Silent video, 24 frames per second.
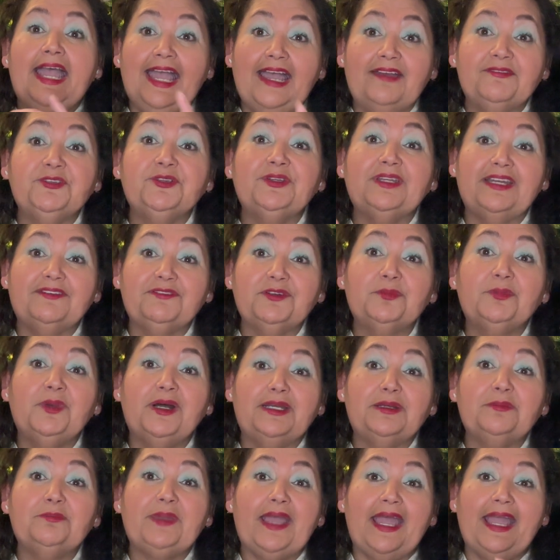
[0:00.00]
you ever bought
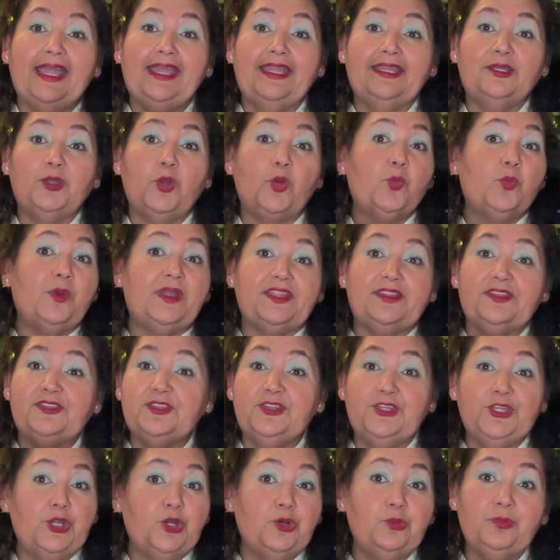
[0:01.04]
a bag with
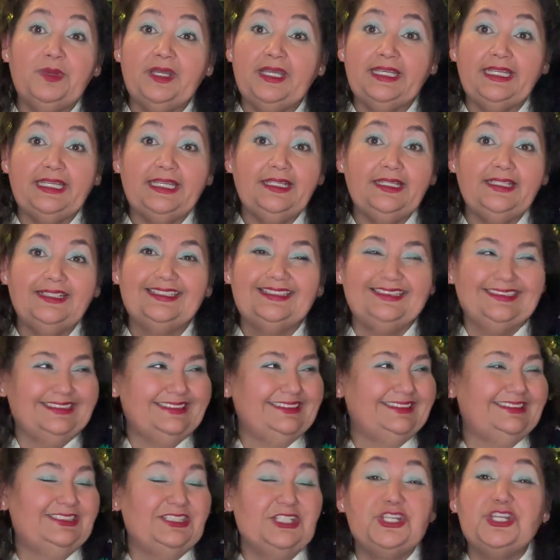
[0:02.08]
no money?
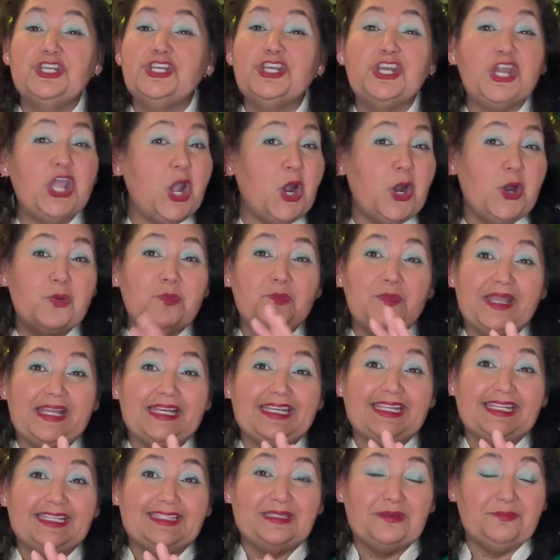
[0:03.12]
No
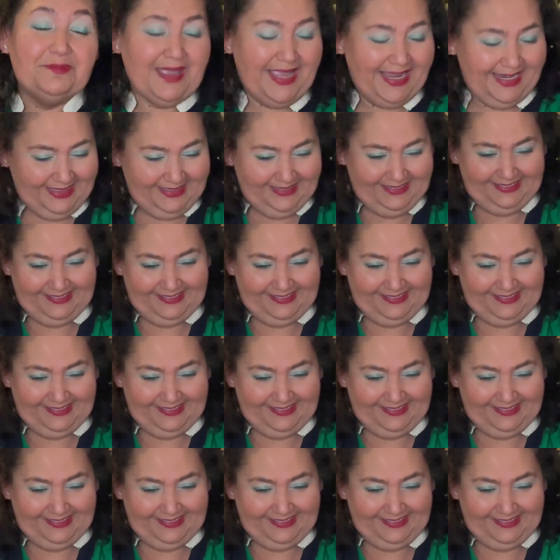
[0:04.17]
money in the bank?